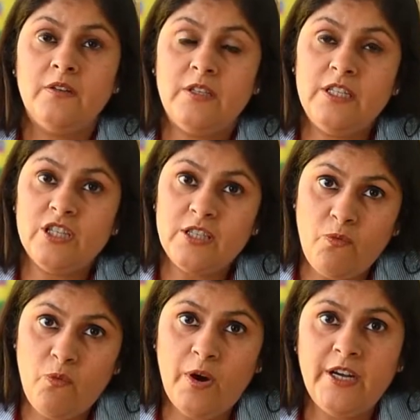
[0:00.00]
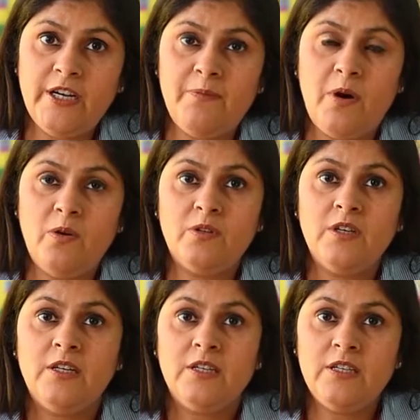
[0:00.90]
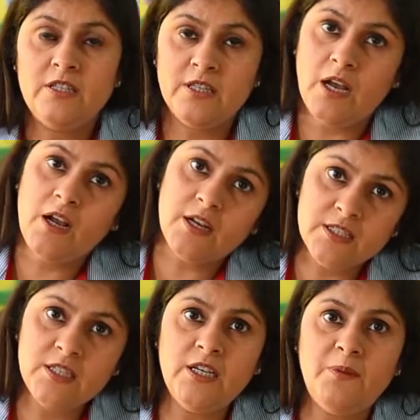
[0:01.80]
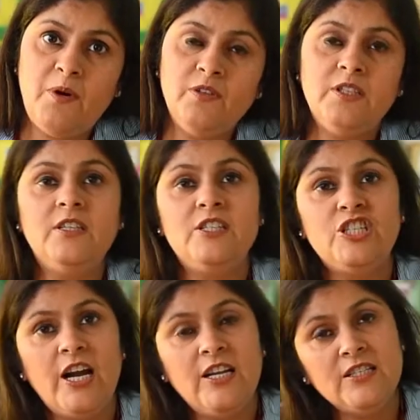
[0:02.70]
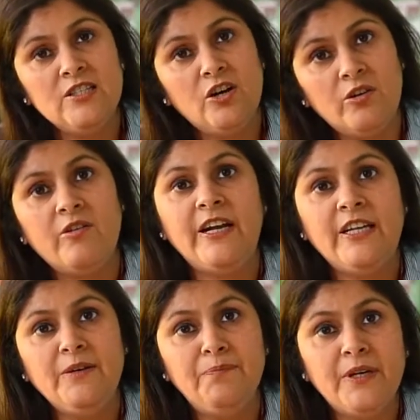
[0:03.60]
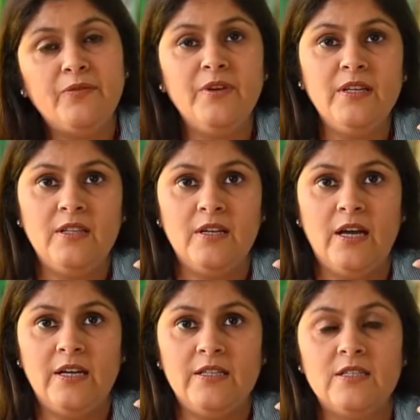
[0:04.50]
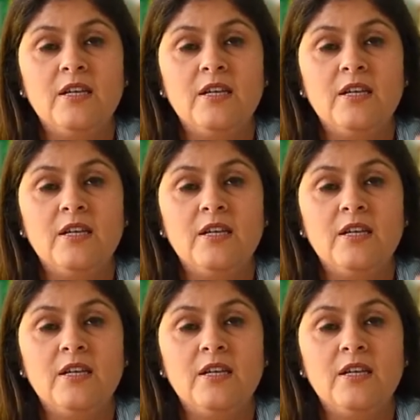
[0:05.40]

teachers are worried about, teachers are concerned about that the child is not writing between the lines.